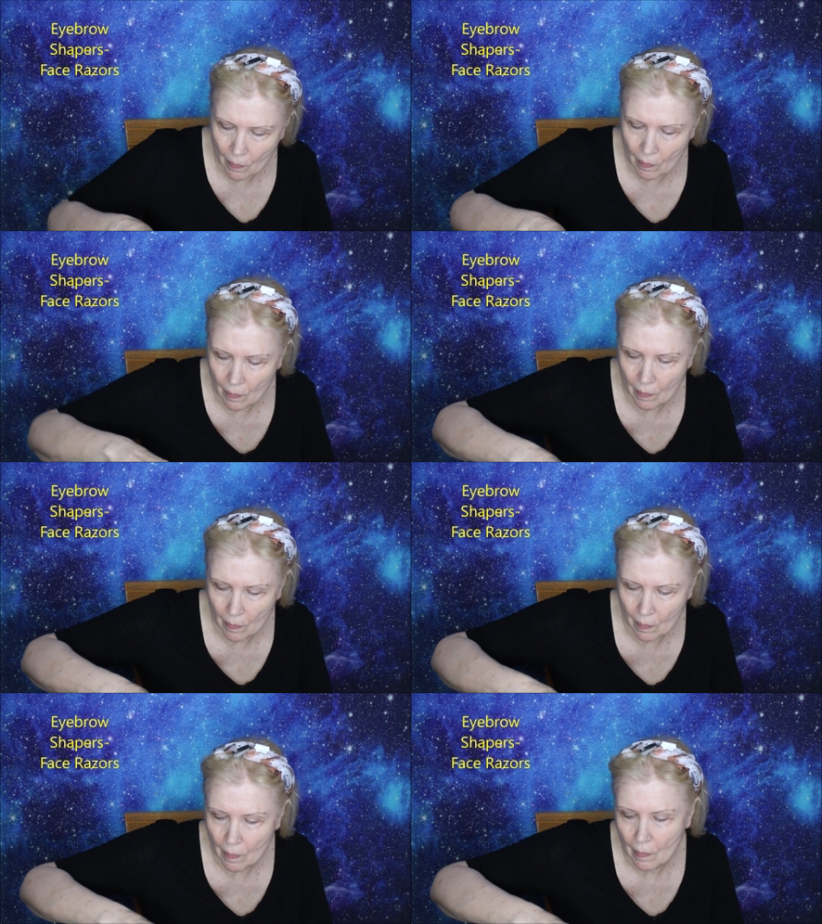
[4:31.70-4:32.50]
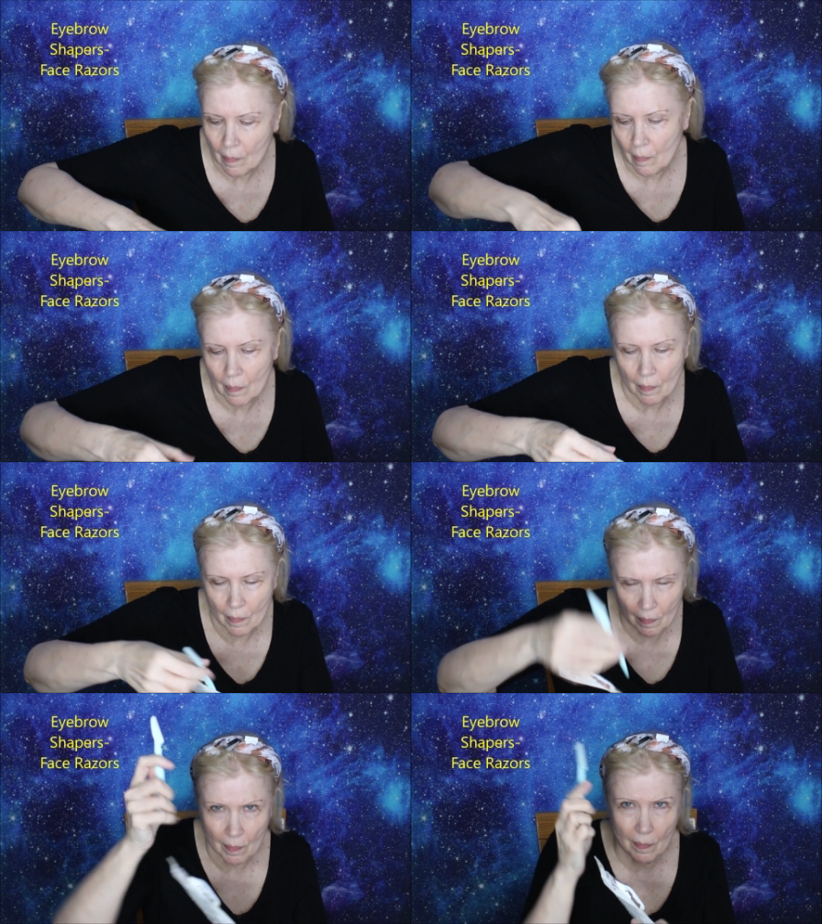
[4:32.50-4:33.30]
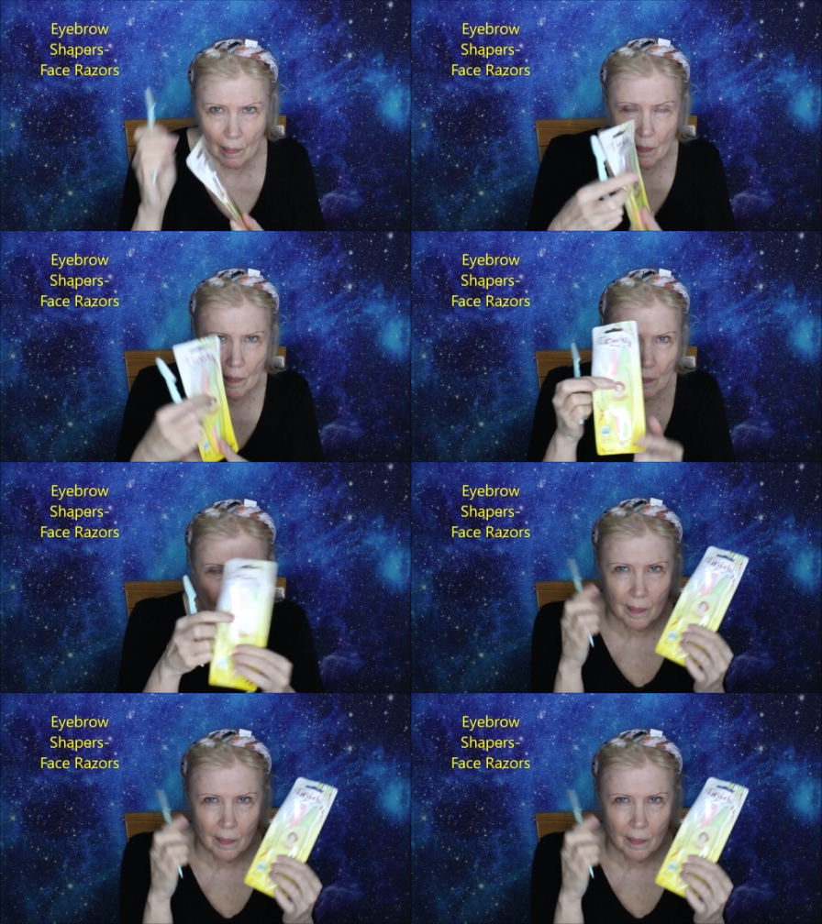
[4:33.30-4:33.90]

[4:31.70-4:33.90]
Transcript: Tinkles, I'm sure you're familiar with those.